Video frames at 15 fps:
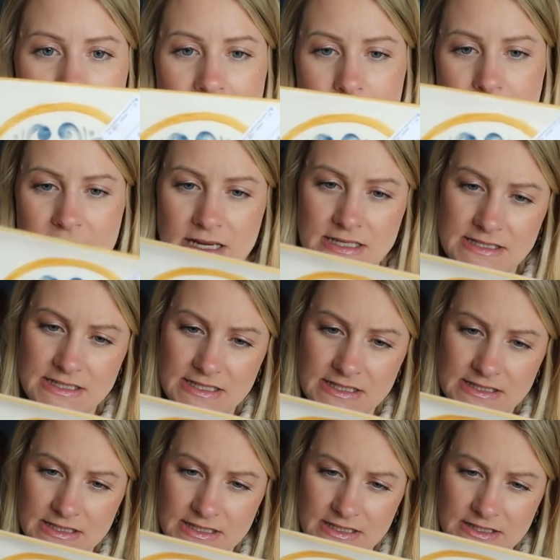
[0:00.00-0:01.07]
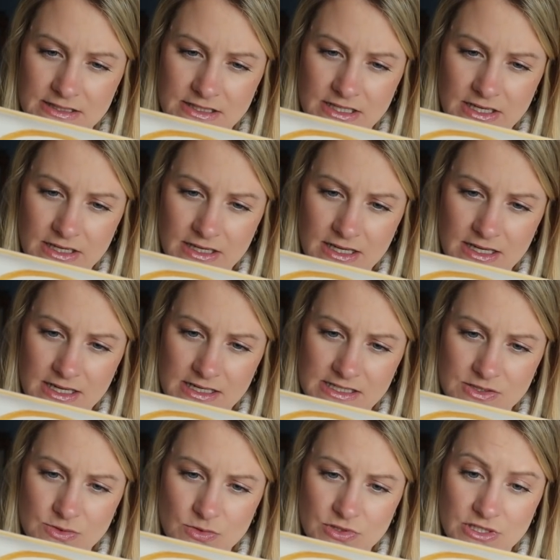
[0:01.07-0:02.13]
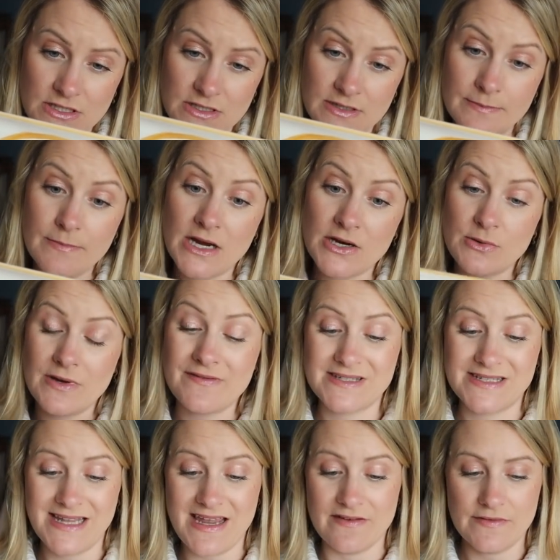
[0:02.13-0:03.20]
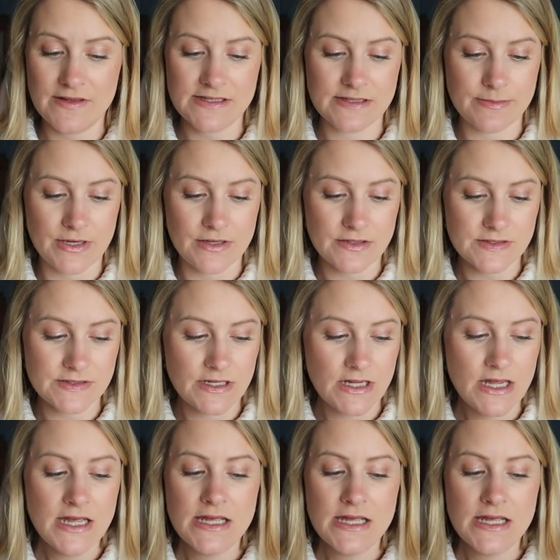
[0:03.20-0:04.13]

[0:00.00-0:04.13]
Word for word: Hand painted in Turkey, dishwater and microwave safe, that's a bonus.